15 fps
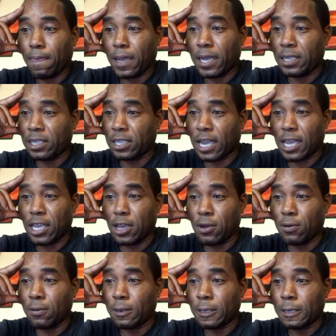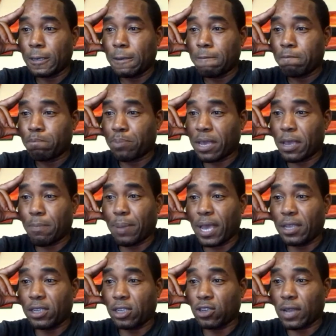Castano being
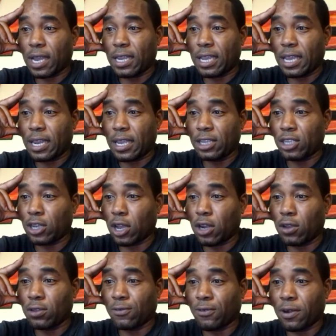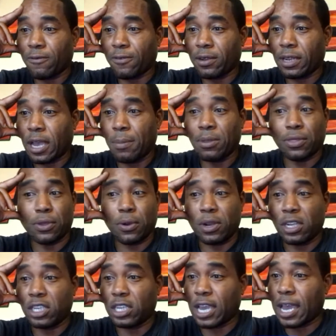patient, trying to get in Charlo's front foot, dumb, throwing
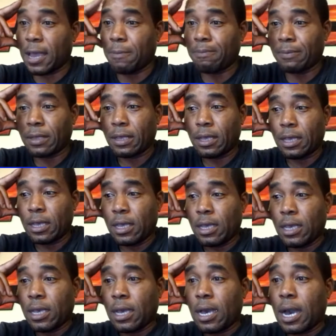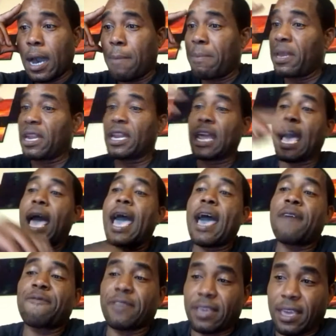a jab. A minute and a
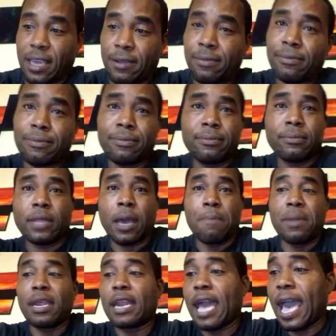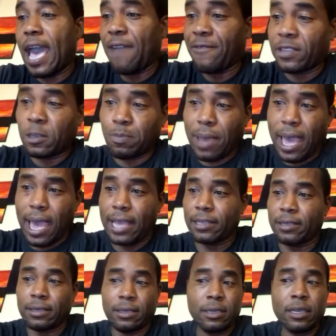half again. A minute and a half has
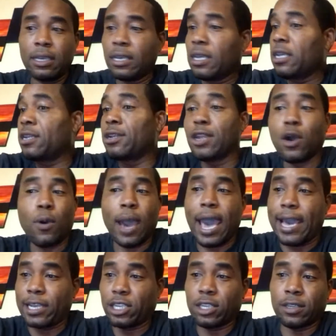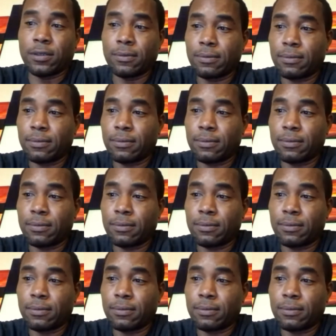passed. No action.